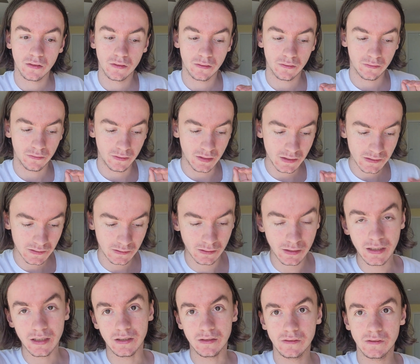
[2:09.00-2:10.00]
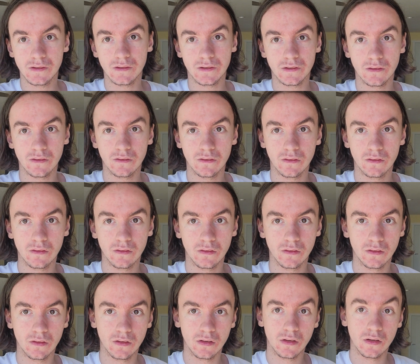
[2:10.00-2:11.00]
This leads
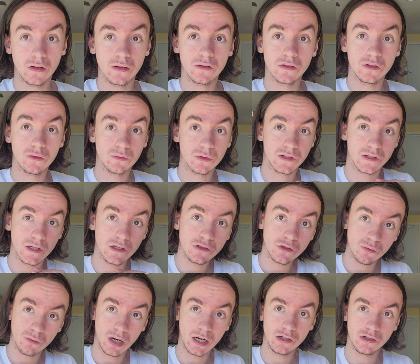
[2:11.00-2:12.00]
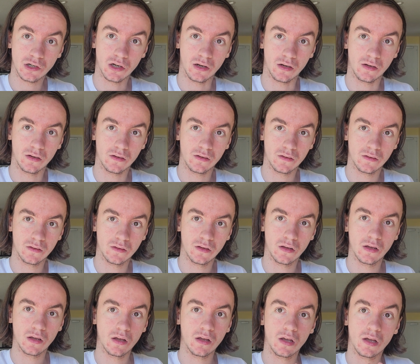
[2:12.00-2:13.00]
to a situation
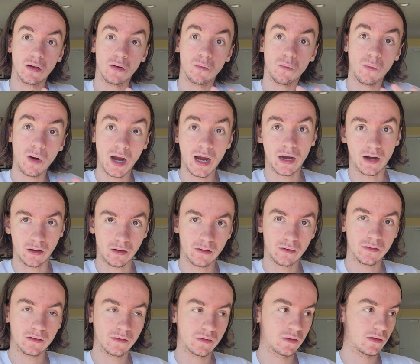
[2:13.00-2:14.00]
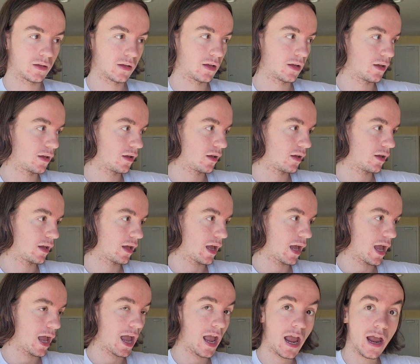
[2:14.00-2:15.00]
where
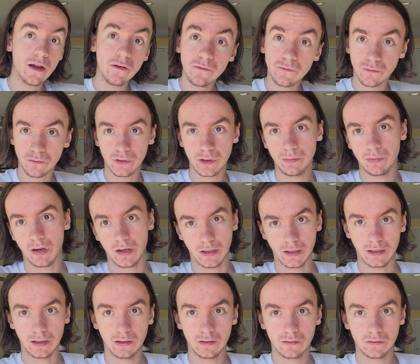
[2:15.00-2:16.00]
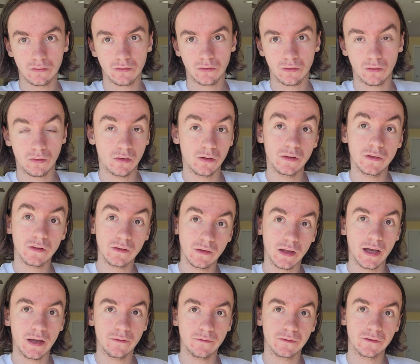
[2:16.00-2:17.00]
everybody on the
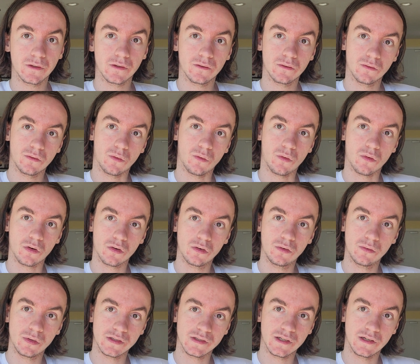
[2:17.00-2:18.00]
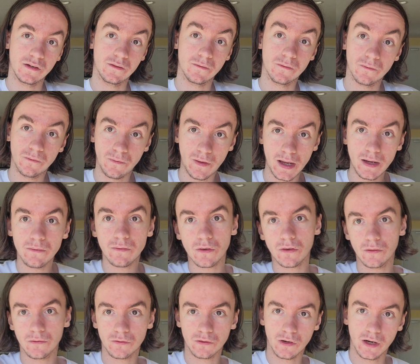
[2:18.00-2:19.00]
left or who is in favor
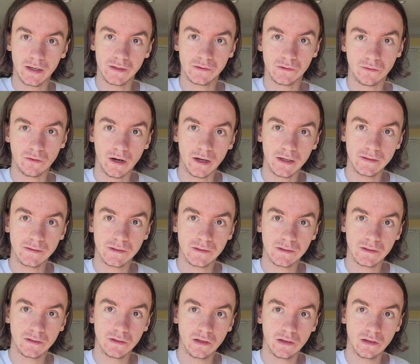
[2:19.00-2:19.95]
of trans rights